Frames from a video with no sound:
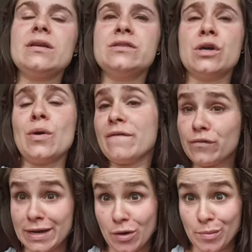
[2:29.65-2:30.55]
So a
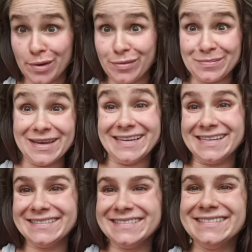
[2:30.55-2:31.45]
free home birth.
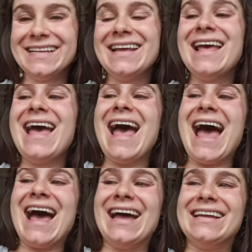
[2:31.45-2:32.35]

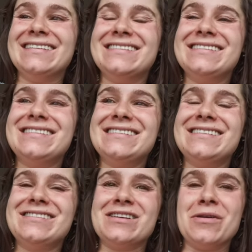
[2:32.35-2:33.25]
And
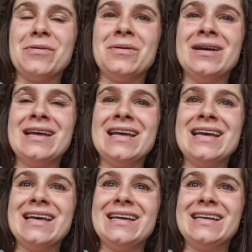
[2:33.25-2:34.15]
so
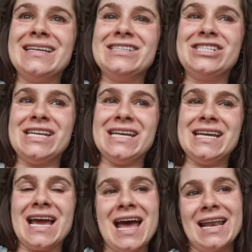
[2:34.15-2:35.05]

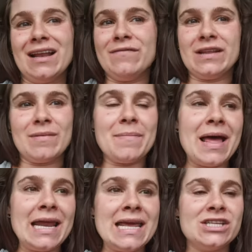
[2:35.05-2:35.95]
she had a little feel of my
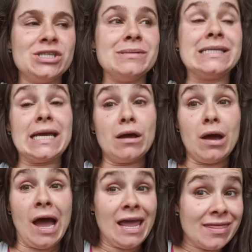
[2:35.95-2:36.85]
belly and she was like,
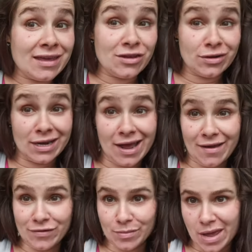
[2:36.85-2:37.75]
I think you're gonna
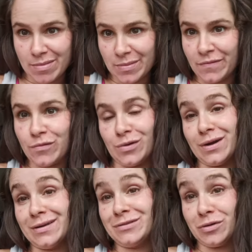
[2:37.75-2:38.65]
have your baby
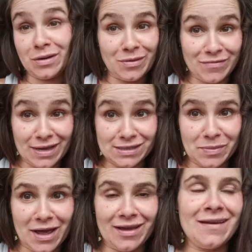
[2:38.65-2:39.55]
before your midwife gets
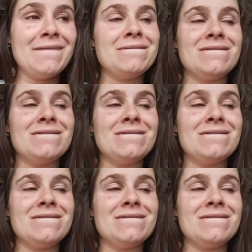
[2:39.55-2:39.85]
back.